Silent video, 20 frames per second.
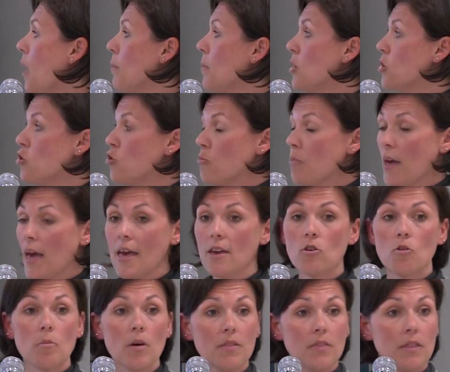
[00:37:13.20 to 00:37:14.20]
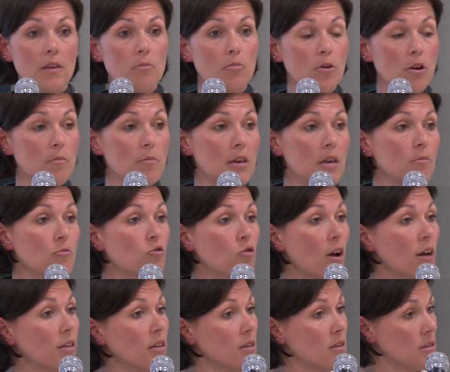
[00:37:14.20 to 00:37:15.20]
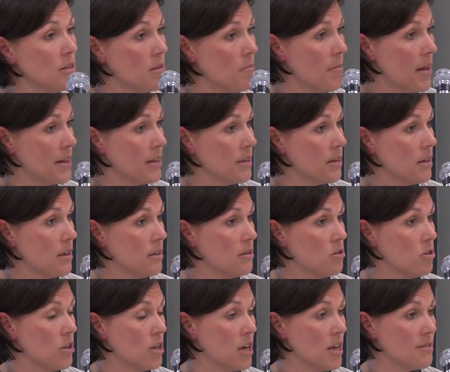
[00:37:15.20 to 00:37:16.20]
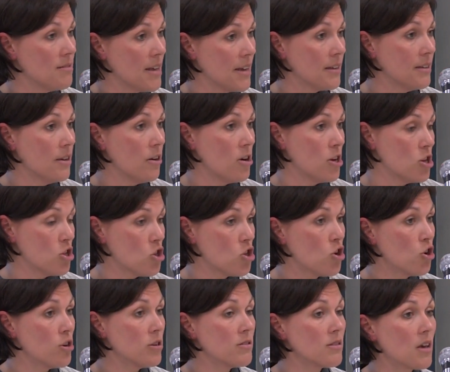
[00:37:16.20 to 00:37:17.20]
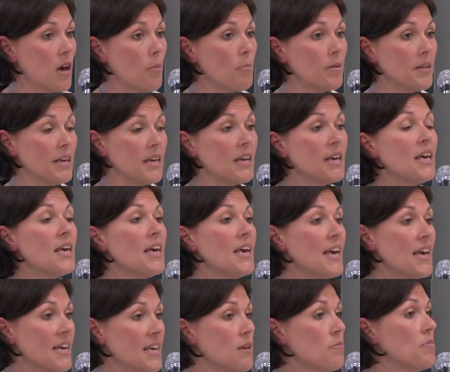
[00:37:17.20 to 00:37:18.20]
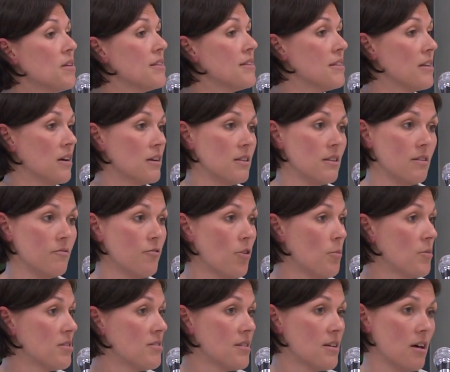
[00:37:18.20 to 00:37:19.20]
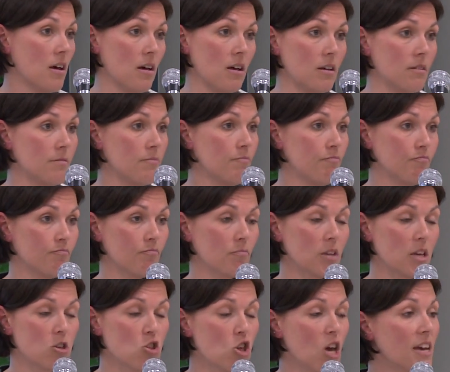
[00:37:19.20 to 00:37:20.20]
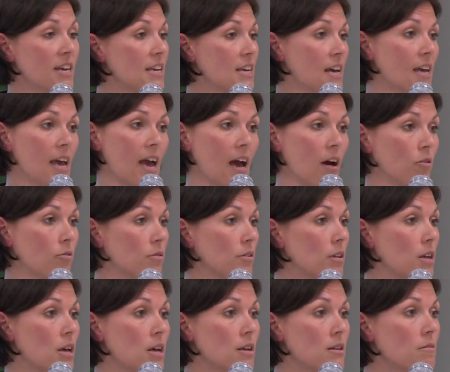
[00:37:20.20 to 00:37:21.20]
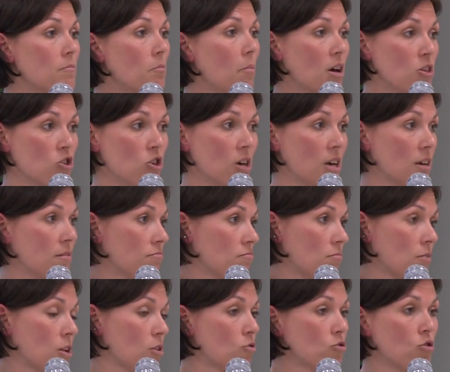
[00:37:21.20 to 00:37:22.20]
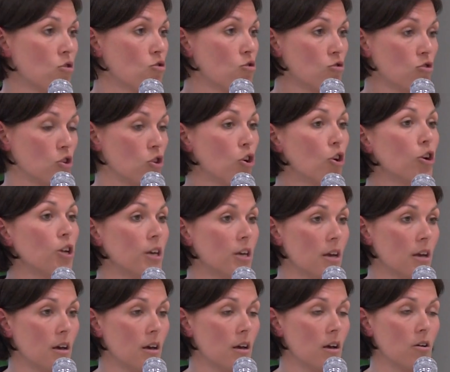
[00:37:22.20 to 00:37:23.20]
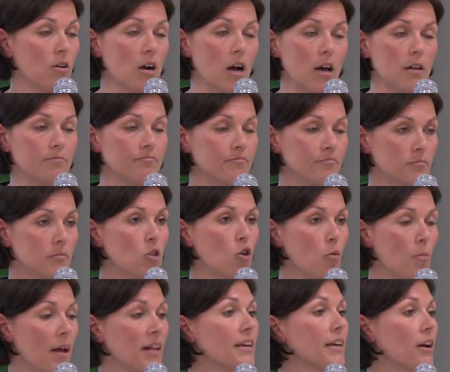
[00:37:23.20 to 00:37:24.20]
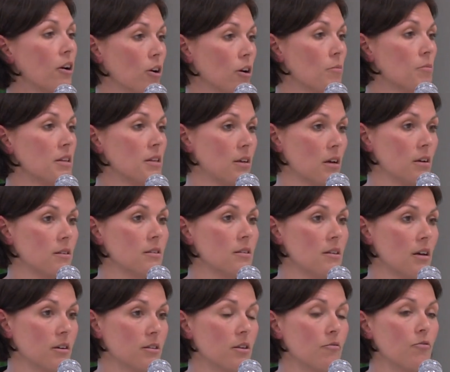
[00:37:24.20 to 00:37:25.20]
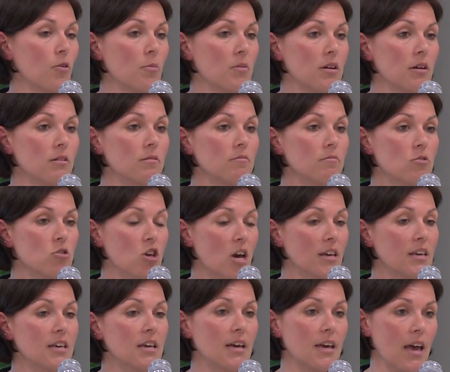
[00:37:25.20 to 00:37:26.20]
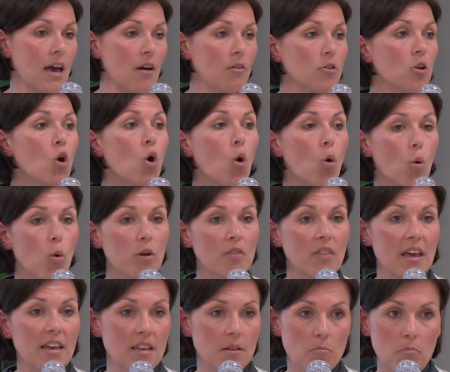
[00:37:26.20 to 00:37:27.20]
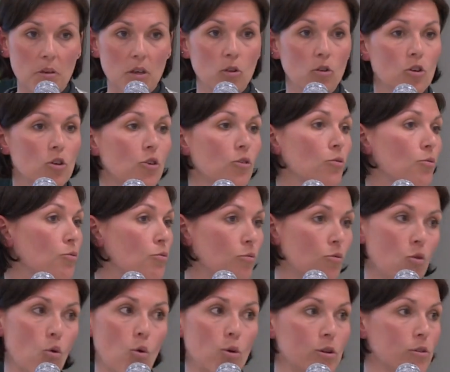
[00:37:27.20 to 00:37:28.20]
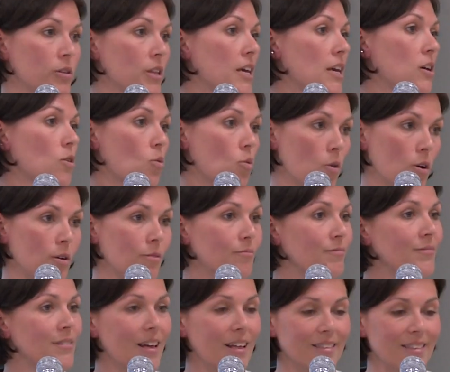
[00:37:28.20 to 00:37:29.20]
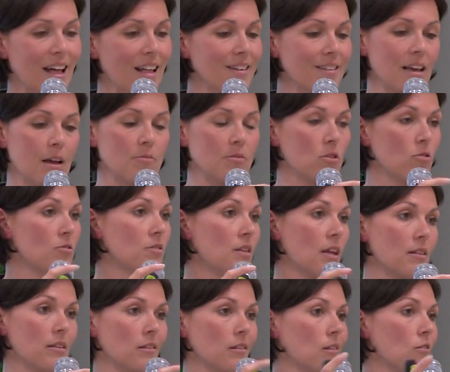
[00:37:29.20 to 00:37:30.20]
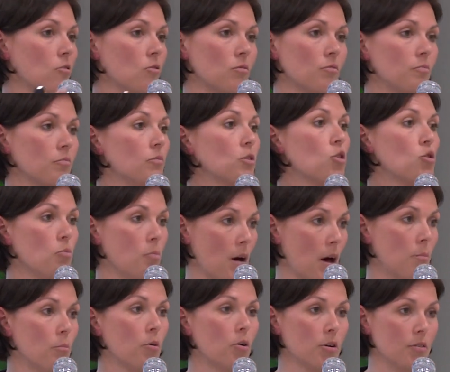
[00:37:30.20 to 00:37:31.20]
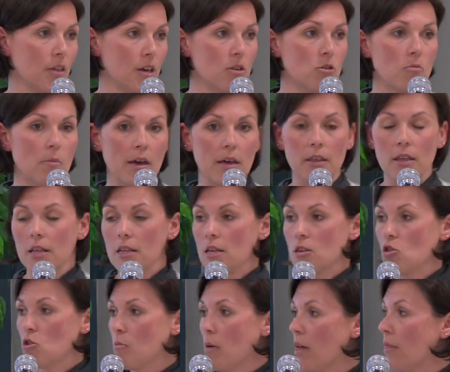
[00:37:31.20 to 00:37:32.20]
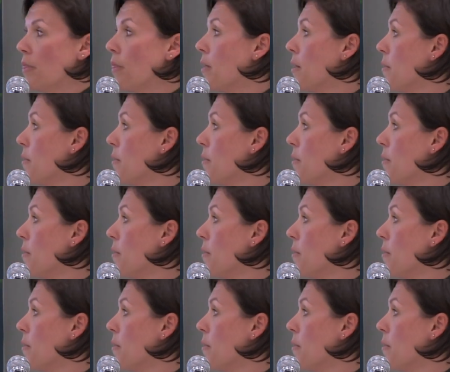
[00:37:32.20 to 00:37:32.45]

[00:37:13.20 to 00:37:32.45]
You pay your monthly premium directly to the secondary insurance company. It can be deducted from a checking account, much like Social Security or your Medicare can be deducted from a checking account, or they can bill you quarterly, or a lot of times they'll send a little coupon book that you mail in each month.